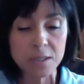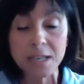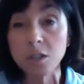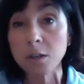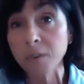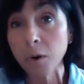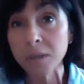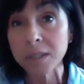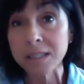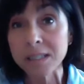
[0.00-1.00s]
and she
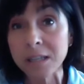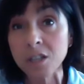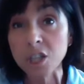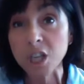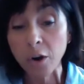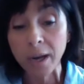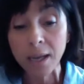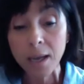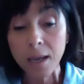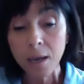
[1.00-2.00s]
focuses on
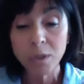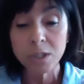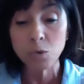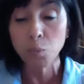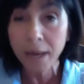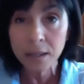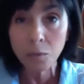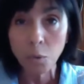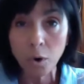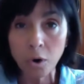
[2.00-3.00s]
sharing what's right in the
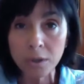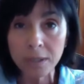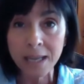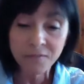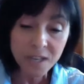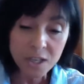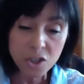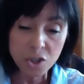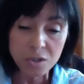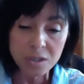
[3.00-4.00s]
world and
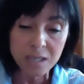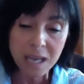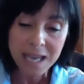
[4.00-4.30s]
features